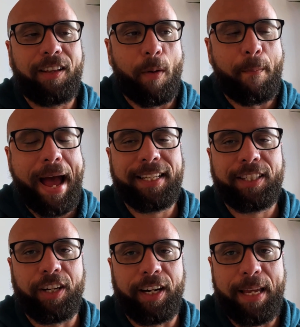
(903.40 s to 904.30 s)
or
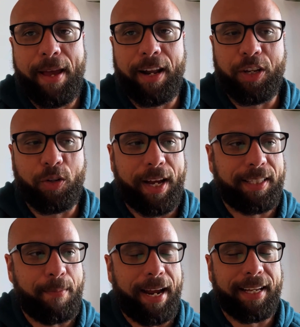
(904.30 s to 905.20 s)
mask their email address
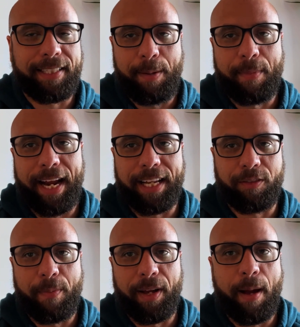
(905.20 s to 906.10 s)
to make it seem like it's
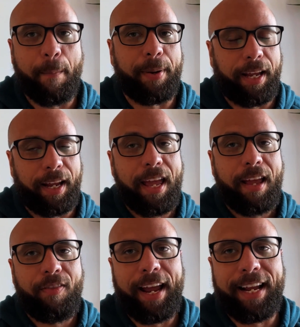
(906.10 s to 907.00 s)
from the company.
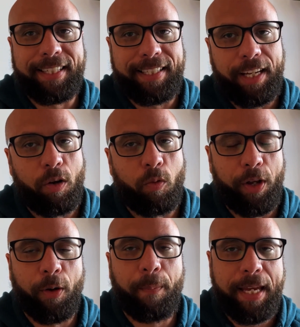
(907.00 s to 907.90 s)
They can steal
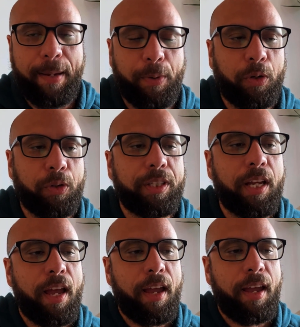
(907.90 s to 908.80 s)
real people's
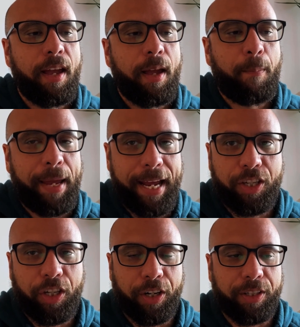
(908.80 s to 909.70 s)

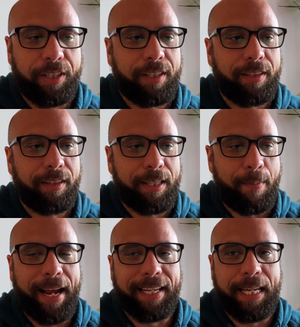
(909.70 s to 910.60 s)
pictures to
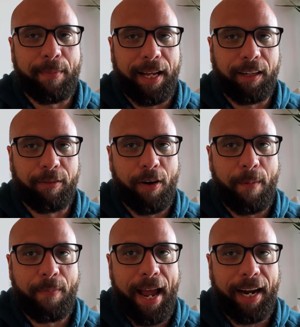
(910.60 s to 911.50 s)
make it seem like they're
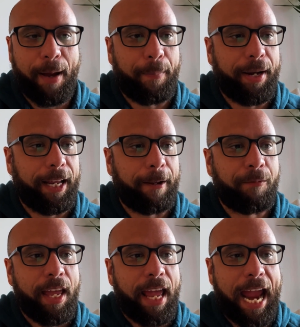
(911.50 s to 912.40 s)
from that
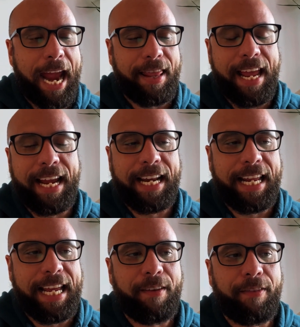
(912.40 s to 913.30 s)
company. And they can
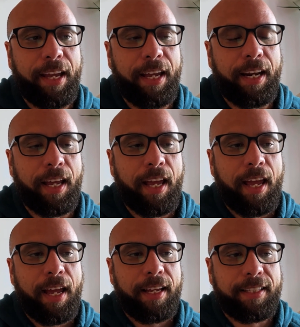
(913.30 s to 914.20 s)
even
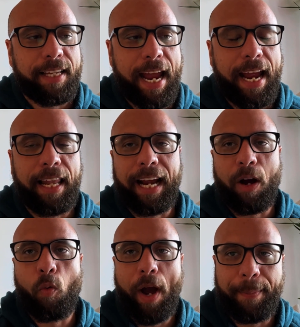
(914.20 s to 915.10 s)
say like a
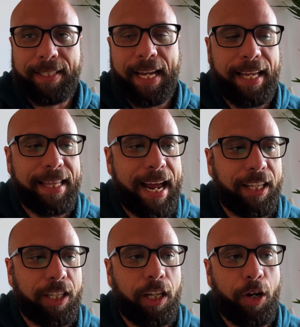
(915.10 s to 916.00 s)
website that
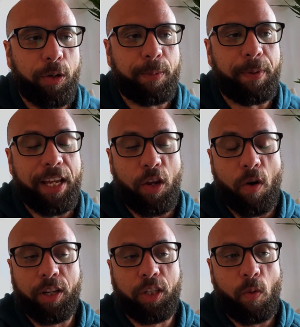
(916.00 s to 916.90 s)
is close. But then you
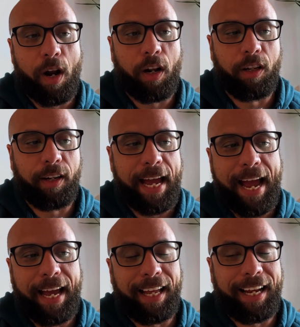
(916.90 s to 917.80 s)
also want to look
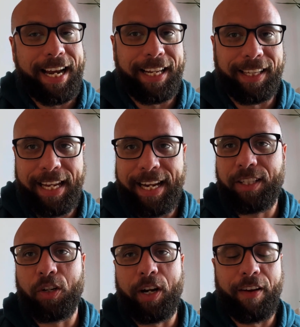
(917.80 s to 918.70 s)
at like any
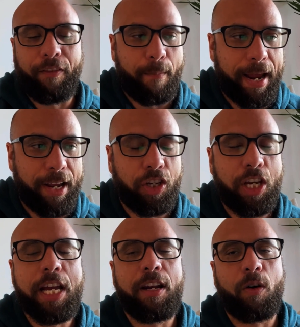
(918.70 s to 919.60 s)
links or any
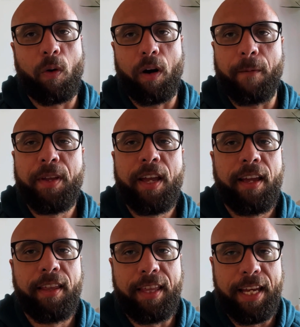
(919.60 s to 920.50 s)
information, or
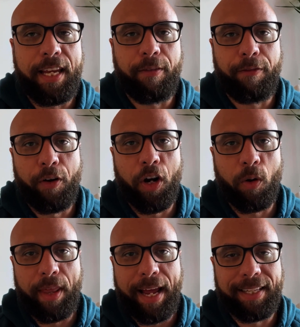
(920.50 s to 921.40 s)
the footer
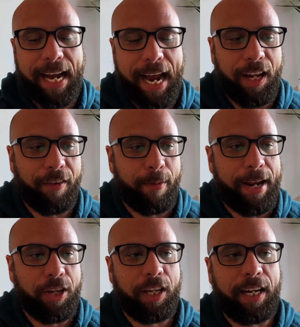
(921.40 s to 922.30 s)
where they sign the
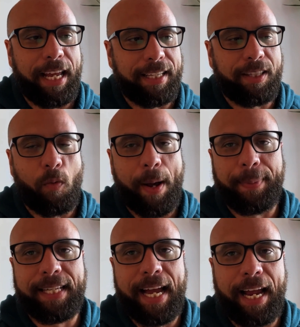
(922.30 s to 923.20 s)
information. Is the
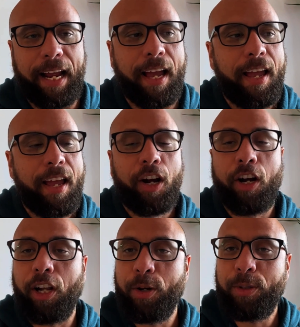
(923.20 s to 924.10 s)
website
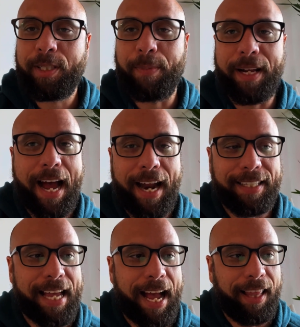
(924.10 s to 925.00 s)
close but not
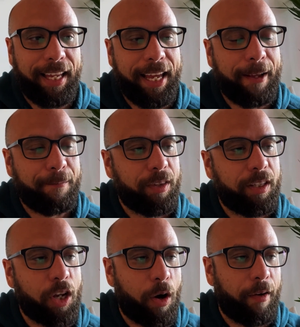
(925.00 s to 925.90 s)
exactly it?
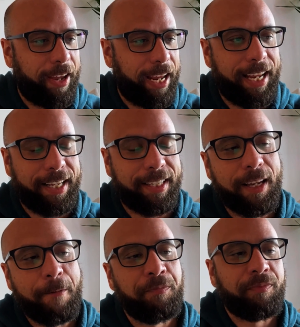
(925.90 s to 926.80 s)
So if it
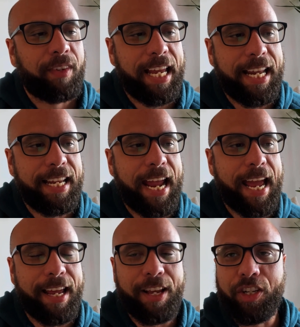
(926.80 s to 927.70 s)
is
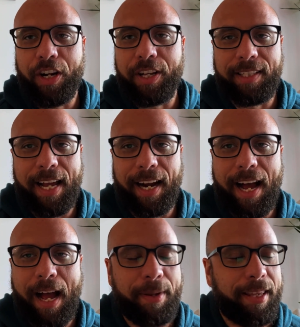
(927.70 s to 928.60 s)

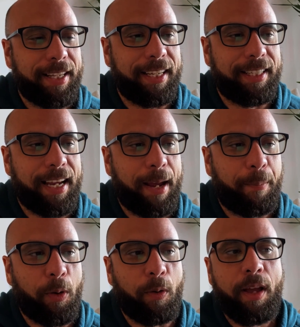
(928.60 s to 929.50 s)
indianainsurance.com in this
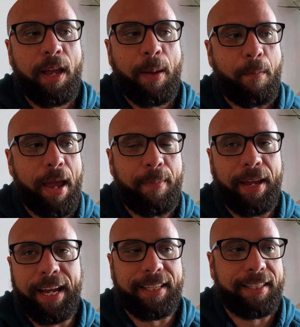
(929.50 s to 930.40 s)
example,
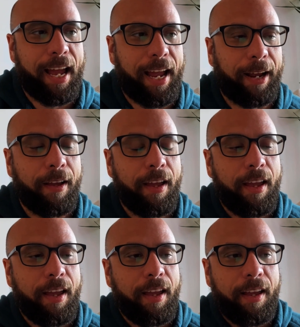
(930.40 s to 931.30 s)
maybe it's like
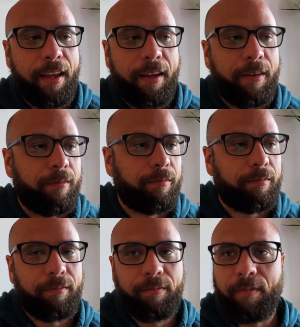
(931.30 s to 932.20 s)

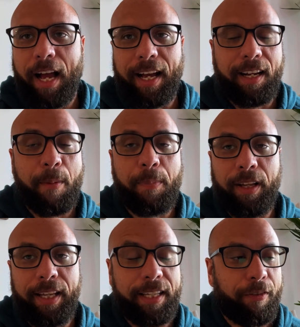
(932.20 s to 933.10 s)
a
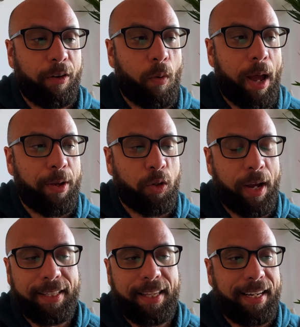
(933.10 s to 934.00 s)
completely different web
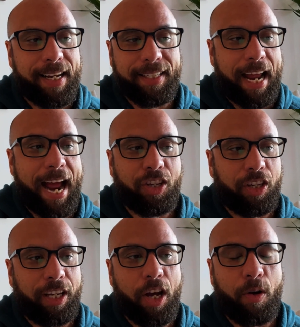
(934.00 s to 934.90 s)
address that doesn't
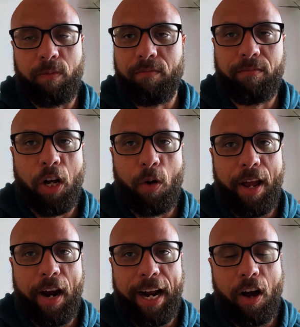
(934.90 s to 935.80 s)
actually go
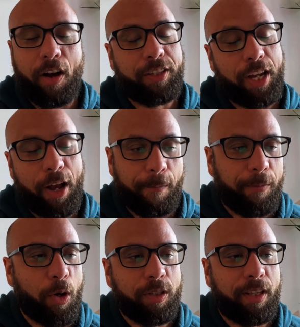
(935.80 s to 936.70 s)
there at all. So
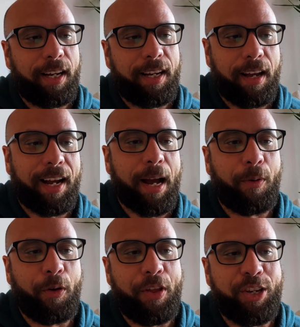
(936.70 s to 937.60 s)
those are a
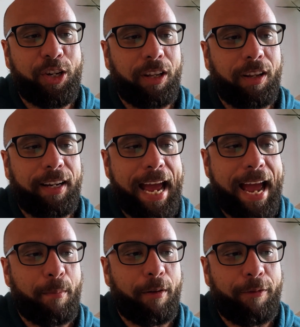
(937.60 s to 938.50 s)
couple of things you can look
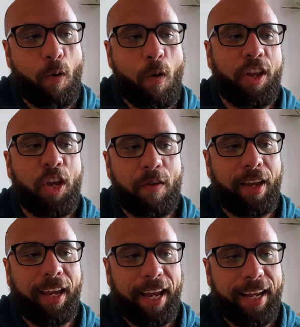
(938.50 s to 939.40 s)
at before you
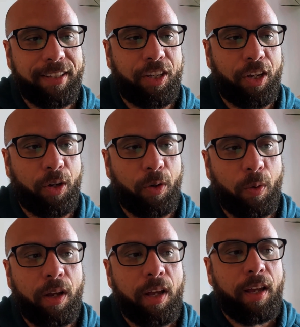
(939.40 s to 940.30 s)
even get to